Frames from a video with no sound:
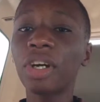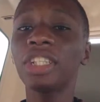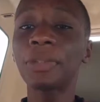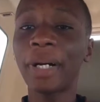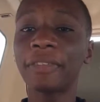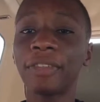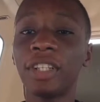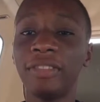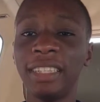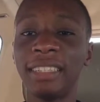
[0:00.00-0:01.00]
The third
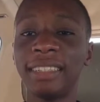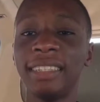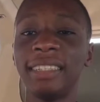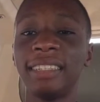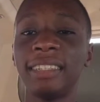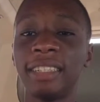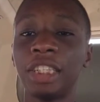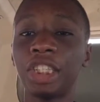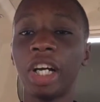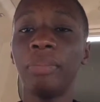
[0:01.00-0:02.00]
smartphone of this series
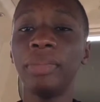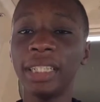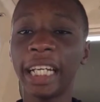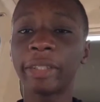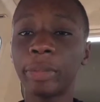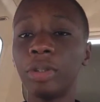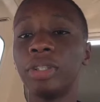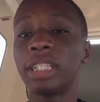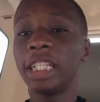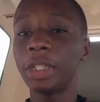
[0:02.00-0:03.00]
is the Xiaomi
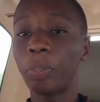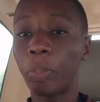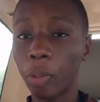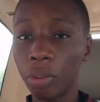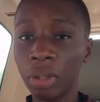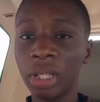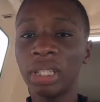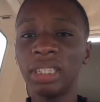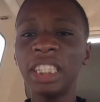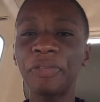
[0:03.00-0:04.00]
Redmi Note 8 Pro.
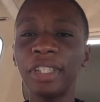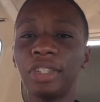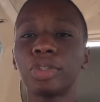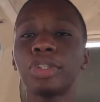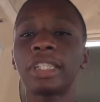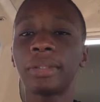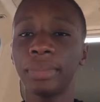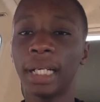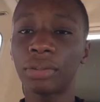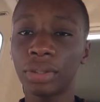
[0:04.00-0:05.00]
This phone is so
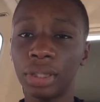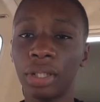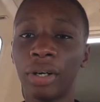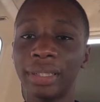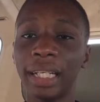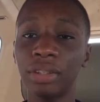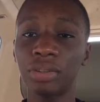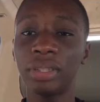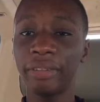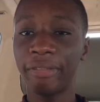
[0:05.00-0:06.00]
similar to the other
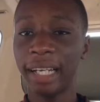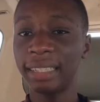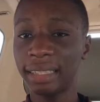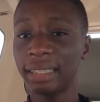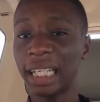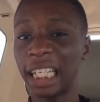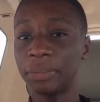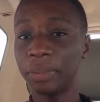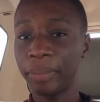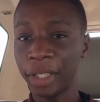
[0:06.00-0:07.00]
two devices that
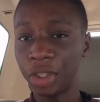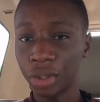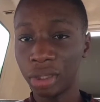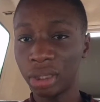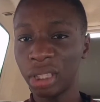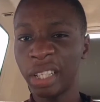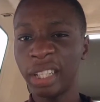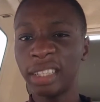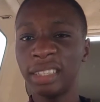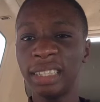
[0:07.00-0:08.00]
has been mentioned.
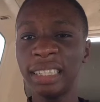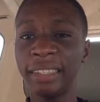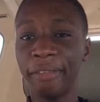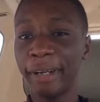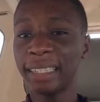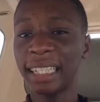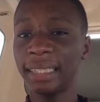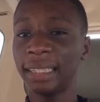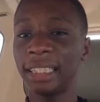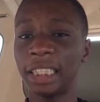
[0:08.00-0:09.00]
This device has
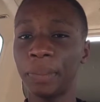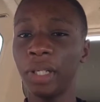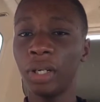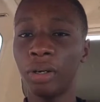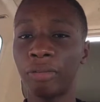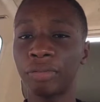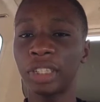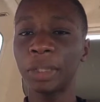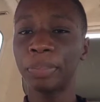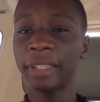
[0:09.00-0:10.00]
a display of
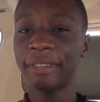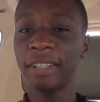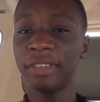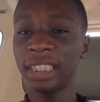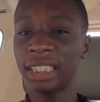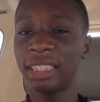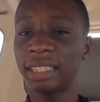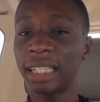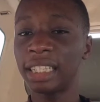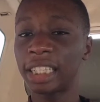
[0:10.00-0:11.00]
6.5 inches
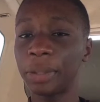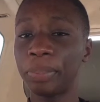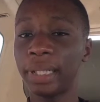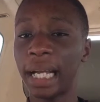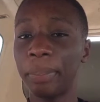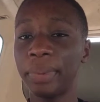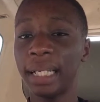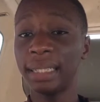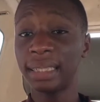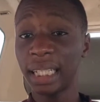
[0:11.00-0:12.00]
1080p
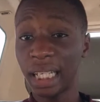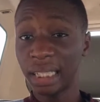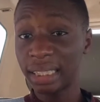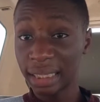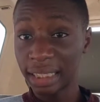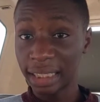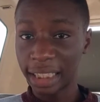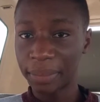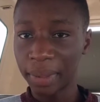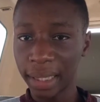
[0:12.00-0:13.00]
IPS LCD
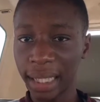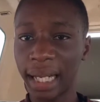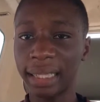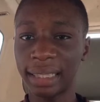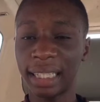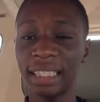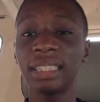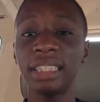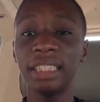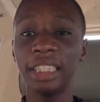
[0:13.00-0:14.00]
display. Yeah, it's an
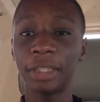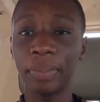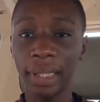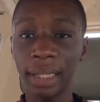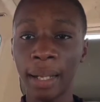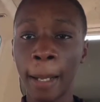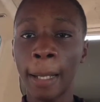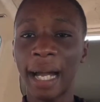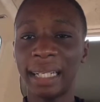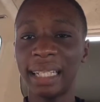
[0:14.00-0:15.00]
LCD display,
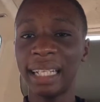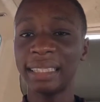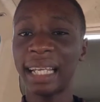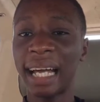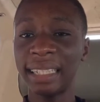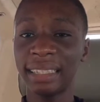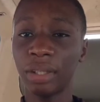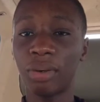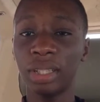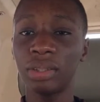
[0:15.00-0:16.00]
and it has a
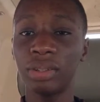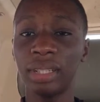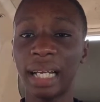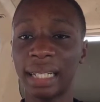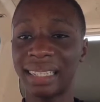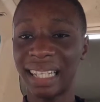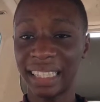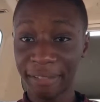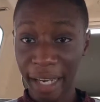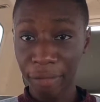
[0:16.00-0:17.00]
Corning Gorilla Glass
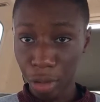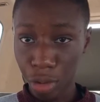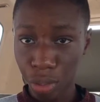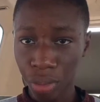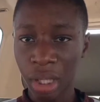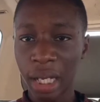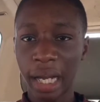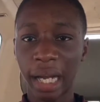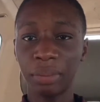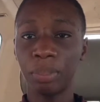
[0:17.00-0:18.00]
5 also at
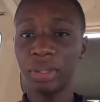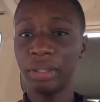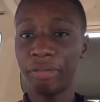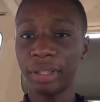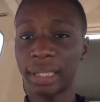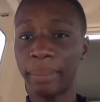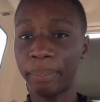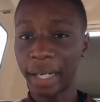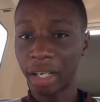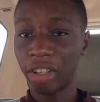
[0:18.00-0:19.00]
both the front and back
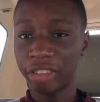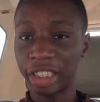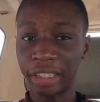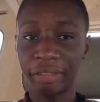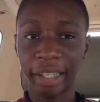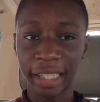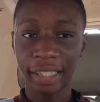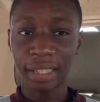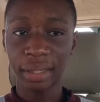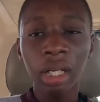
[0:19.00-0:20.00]
of the device.
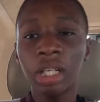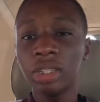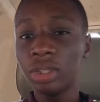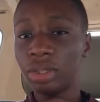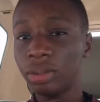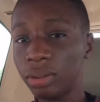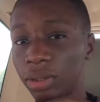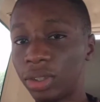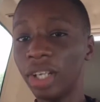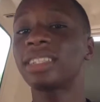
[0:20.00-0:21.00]

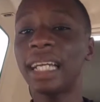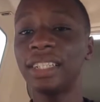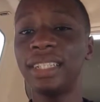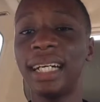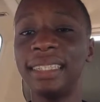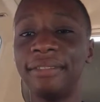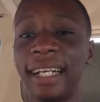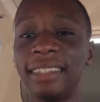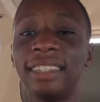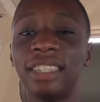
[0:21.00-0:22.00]
Just like the other
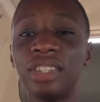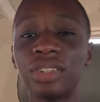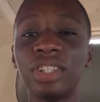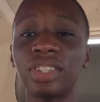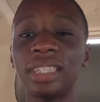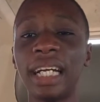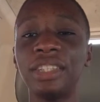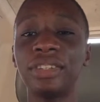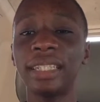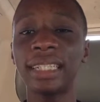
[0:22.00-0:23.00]
devices, it runs on
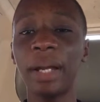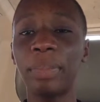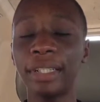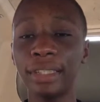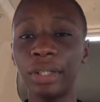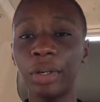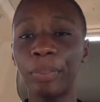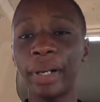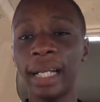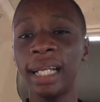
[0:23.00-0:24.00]
Android
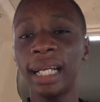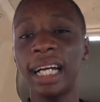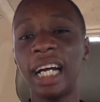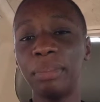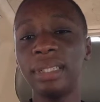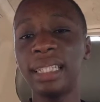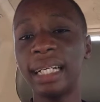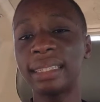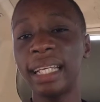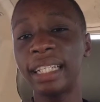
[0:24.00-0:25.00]
9.0 Pie and
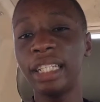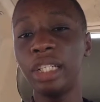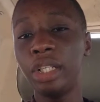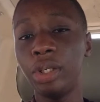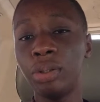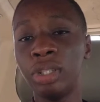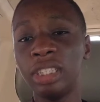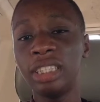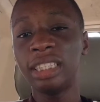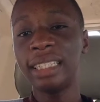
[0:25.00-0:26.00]
MediaTek Helio
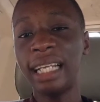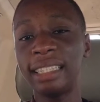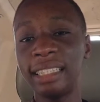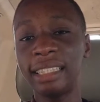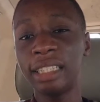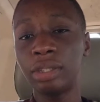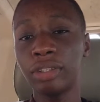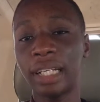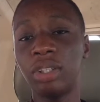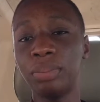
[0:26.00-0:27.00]
G90T
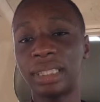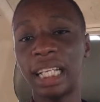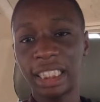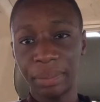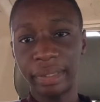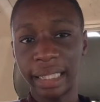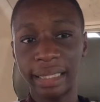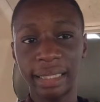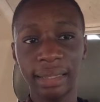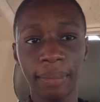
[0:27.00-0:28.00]
12nm
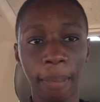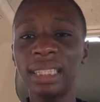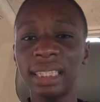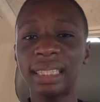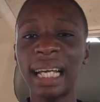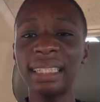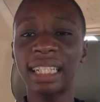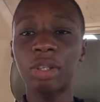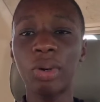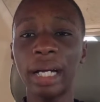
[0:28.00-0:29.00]
chipset. It
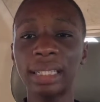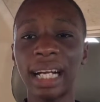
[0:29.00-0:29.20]
has a